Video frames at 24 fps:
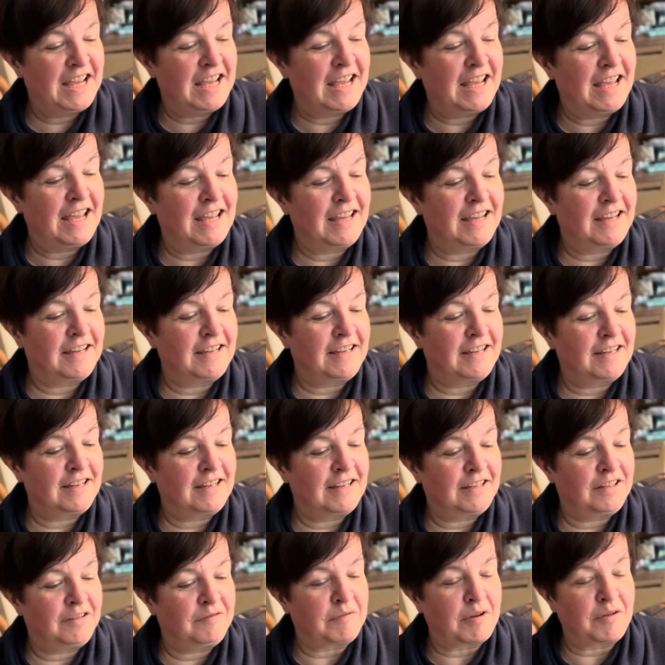
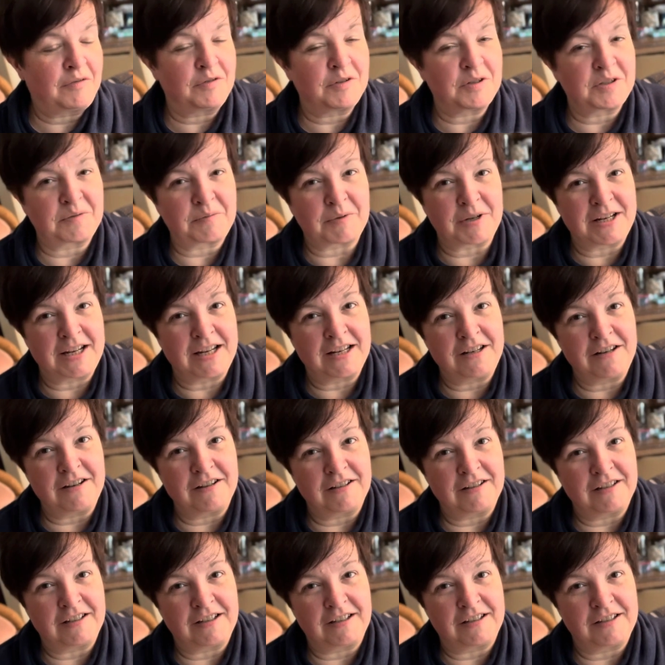And my first one
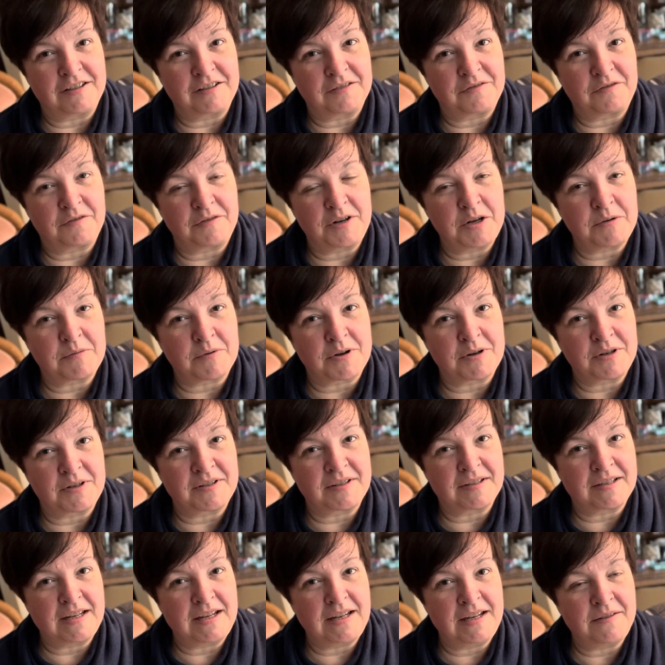had 3/4
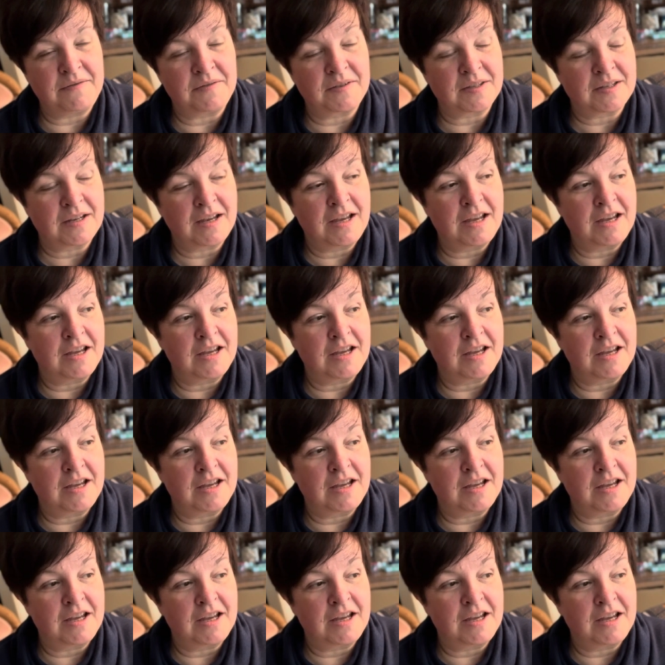sleeves.